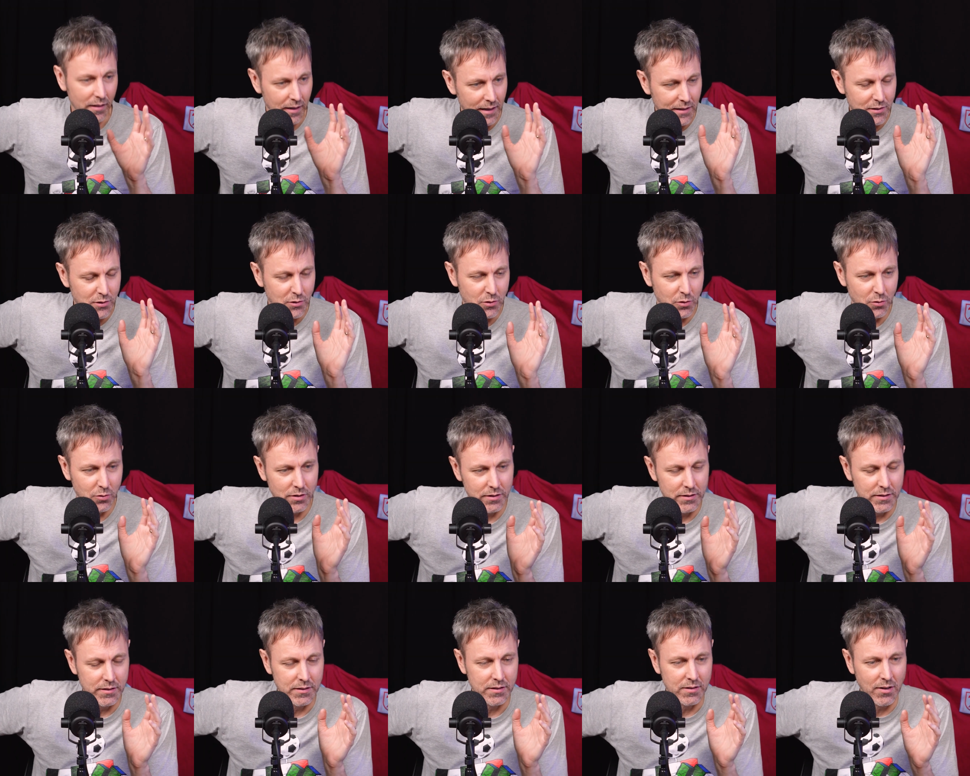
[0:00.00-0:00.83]
Let's do
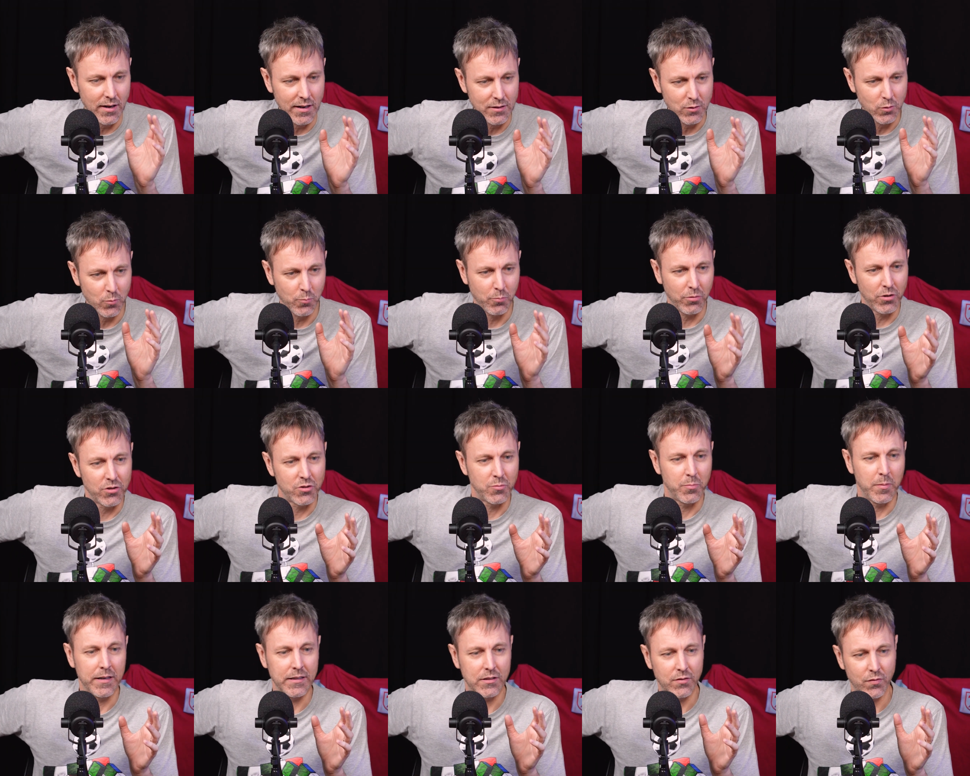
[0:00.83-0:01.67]
the title
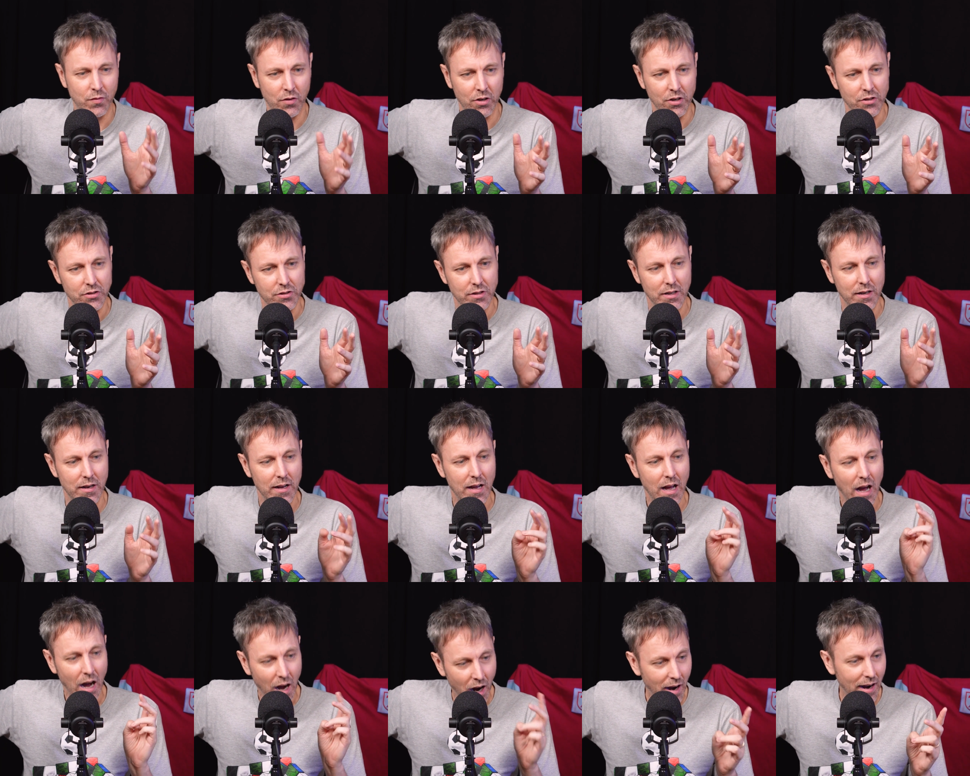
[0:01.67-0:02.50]
prospects first. Oh.
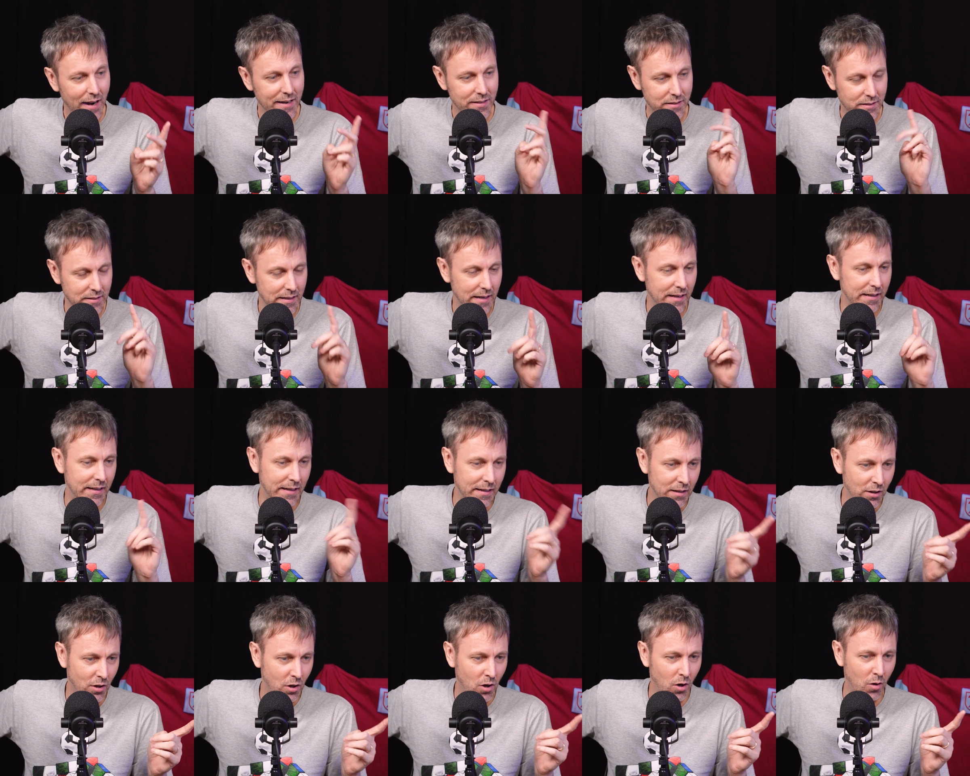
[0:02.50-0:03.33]
I said
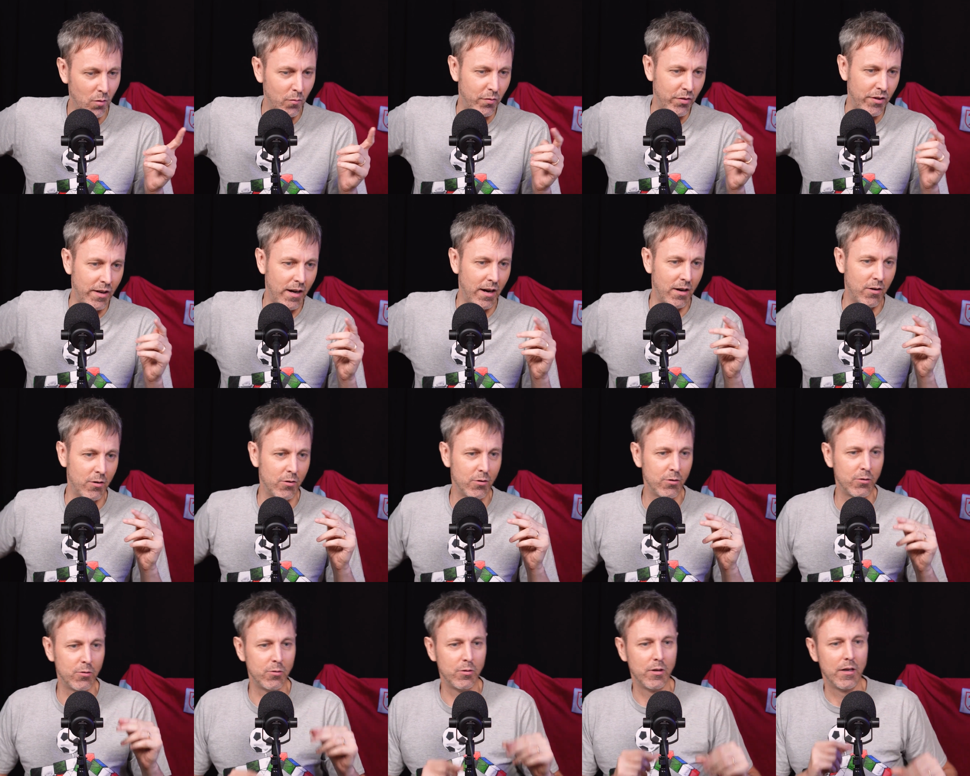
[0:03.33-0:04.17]
in the column for
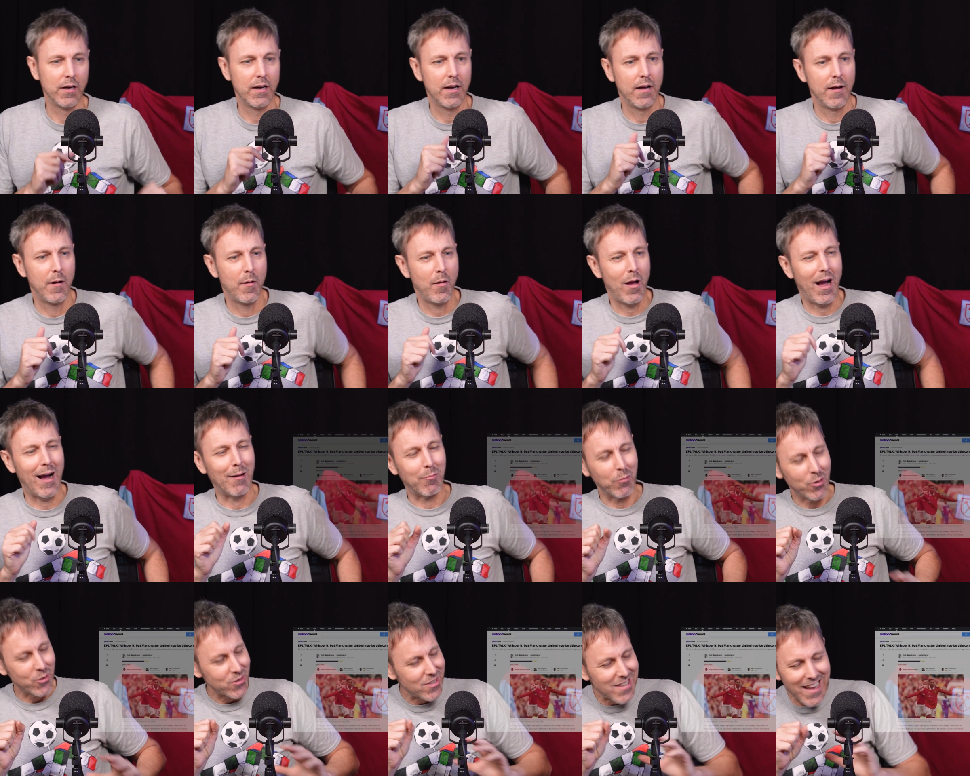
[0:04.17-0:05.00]
Yahoo,
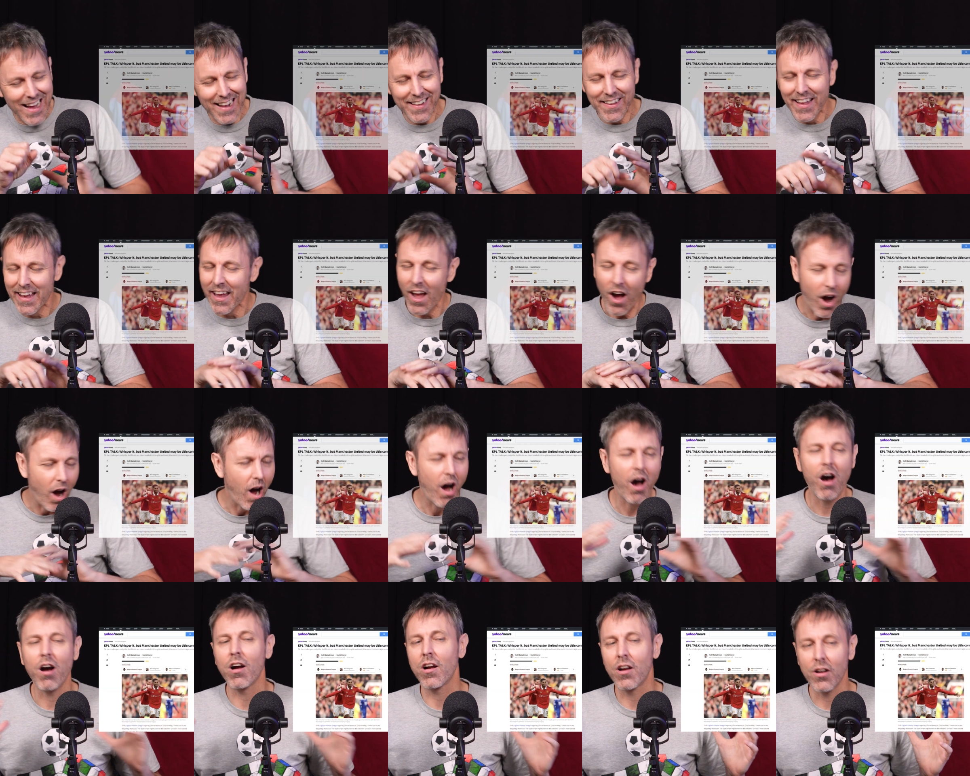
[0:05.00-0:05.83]
I'm not saying they
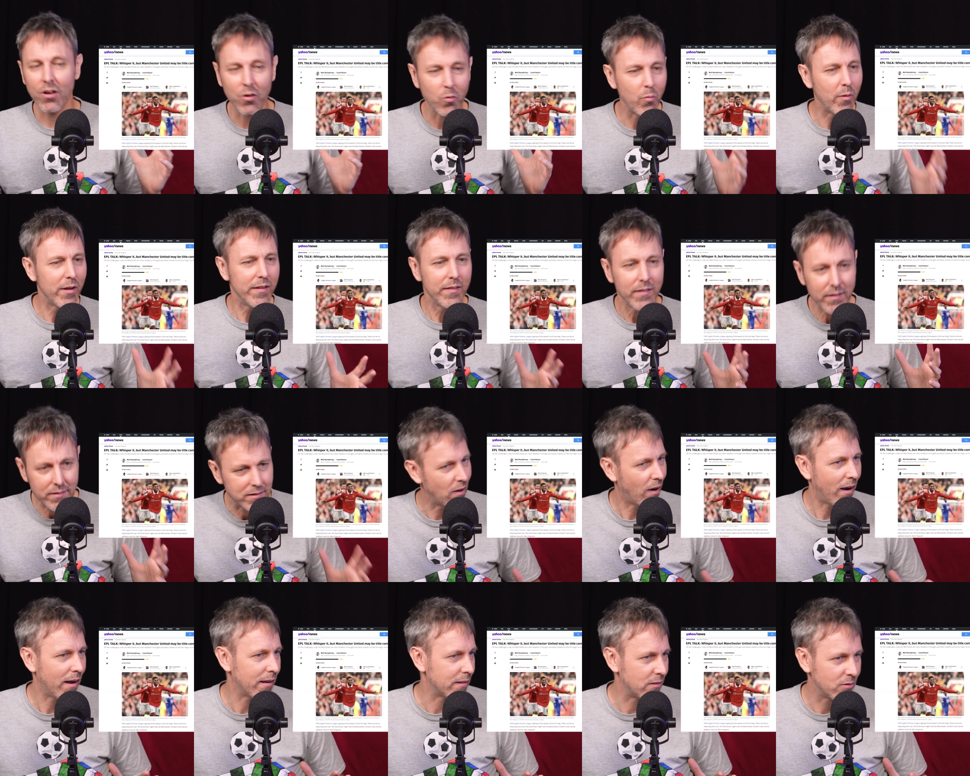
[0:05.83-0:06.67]
are going to win the
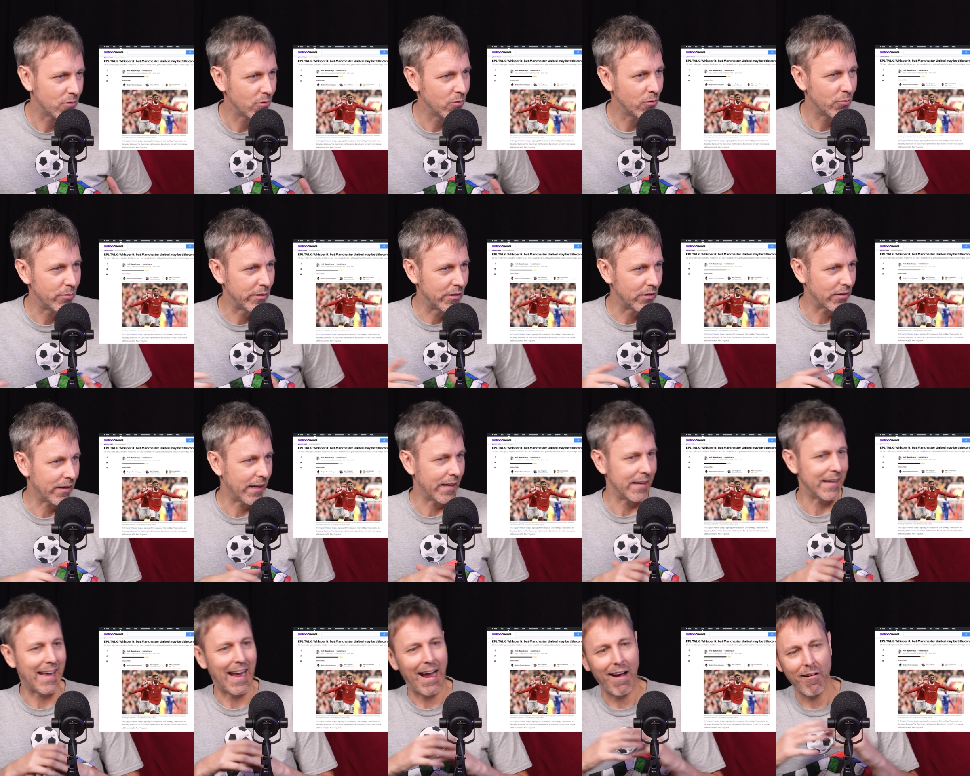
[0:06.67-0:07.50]
title. We're not
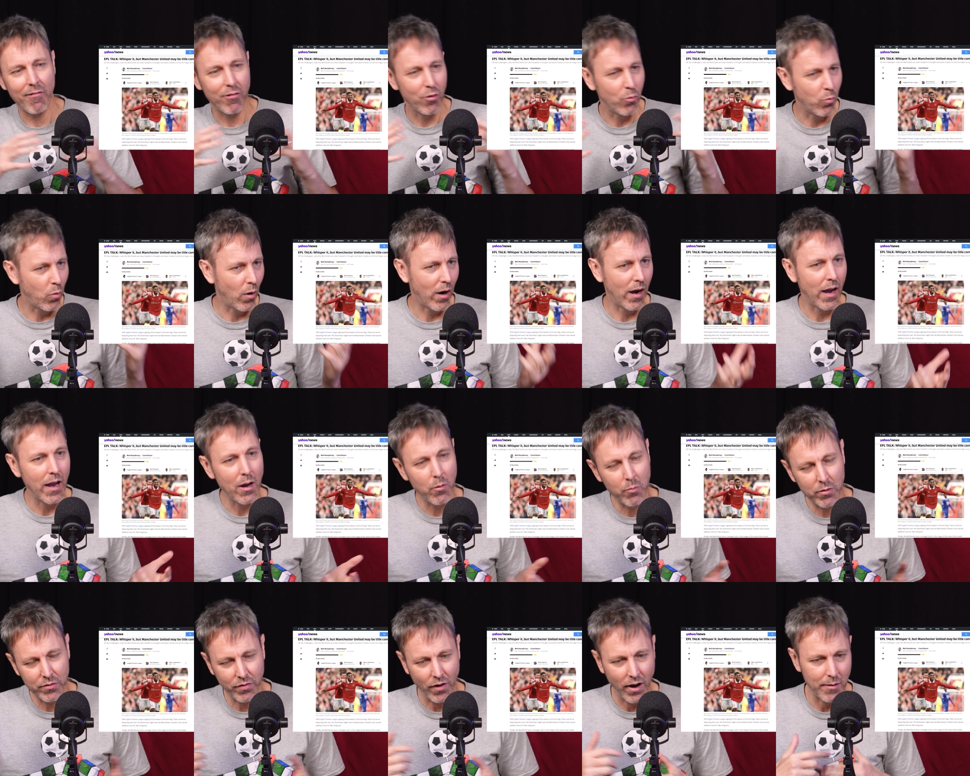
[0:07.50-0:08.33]
getting carried away
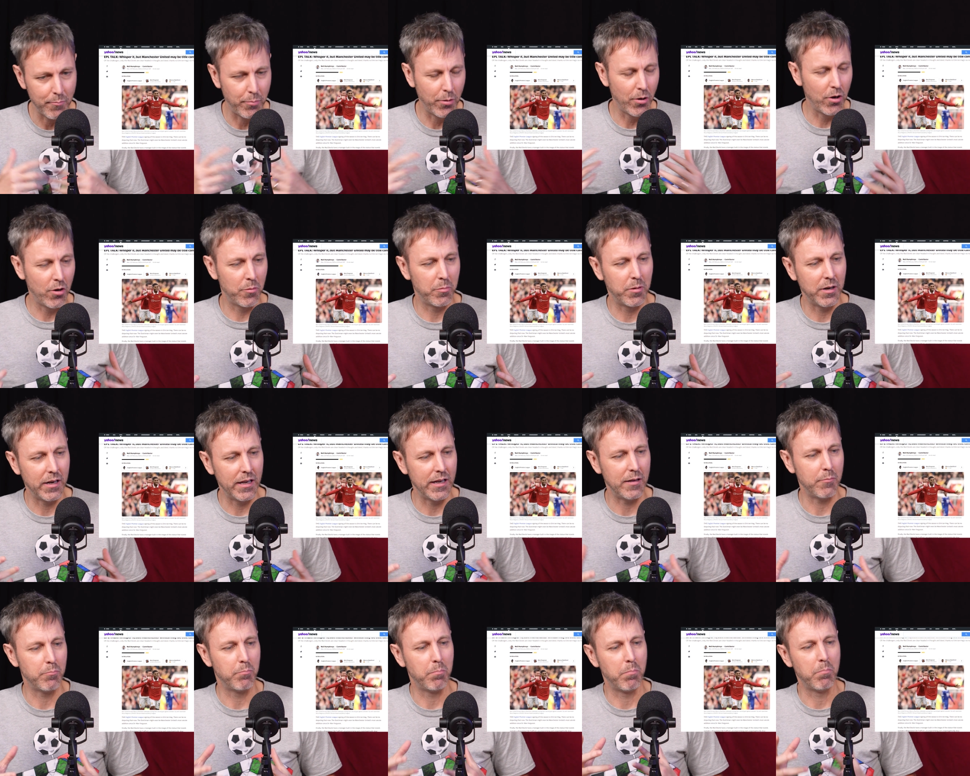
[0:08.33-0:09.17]
with
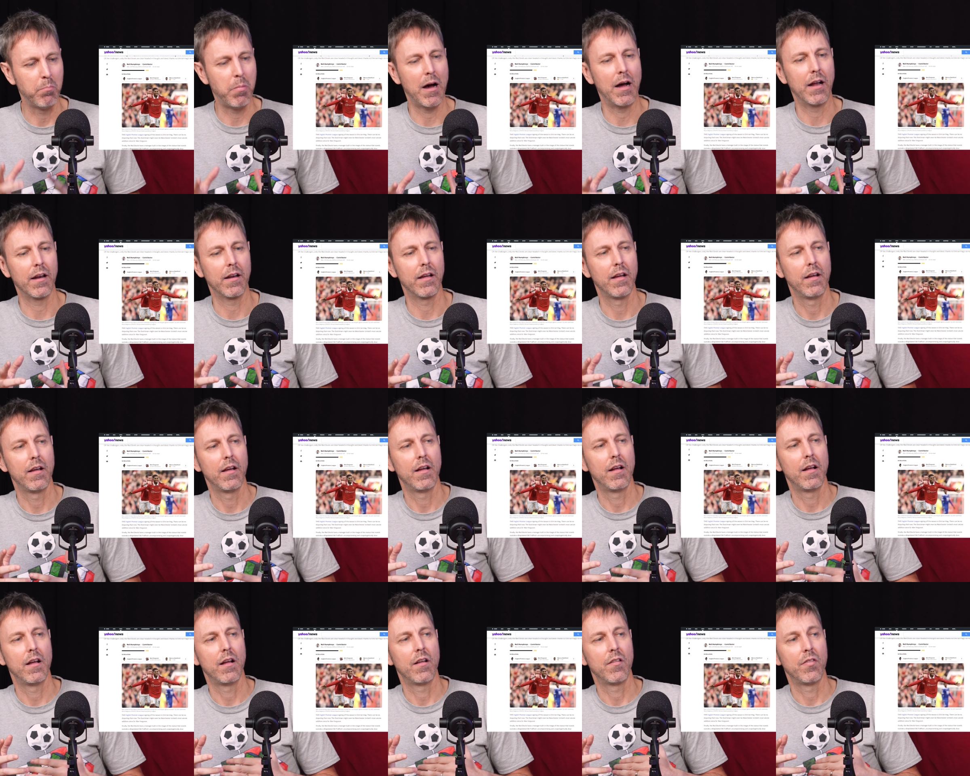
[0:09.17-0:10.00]
hyperbole, but
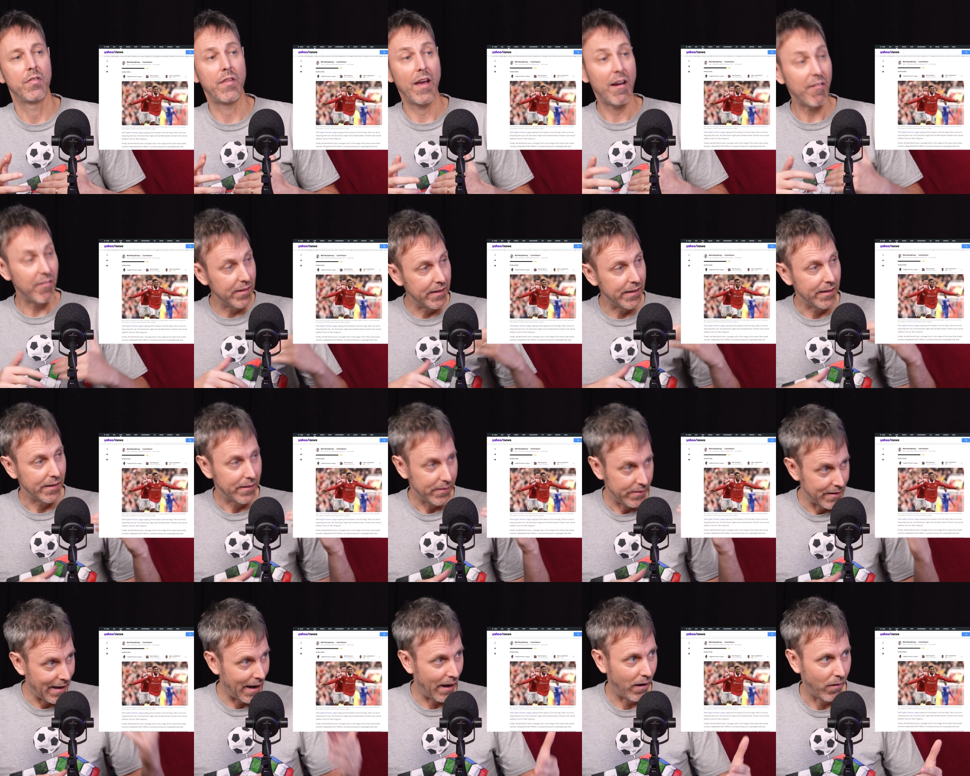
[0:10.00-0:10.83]
they're in
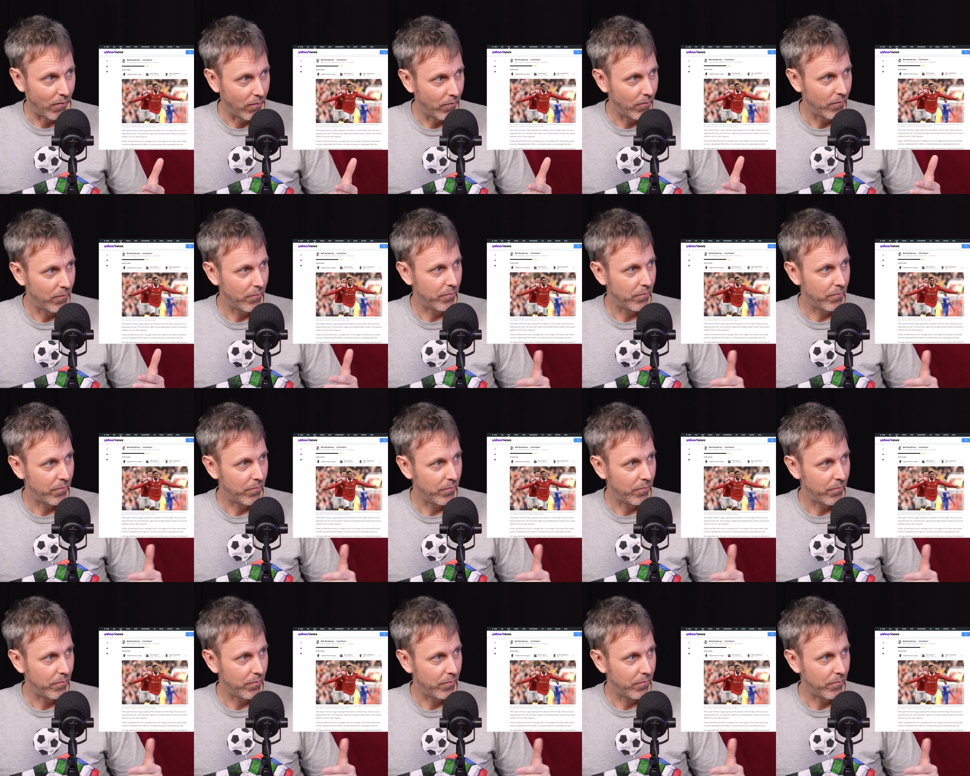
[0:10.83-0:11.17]
it now.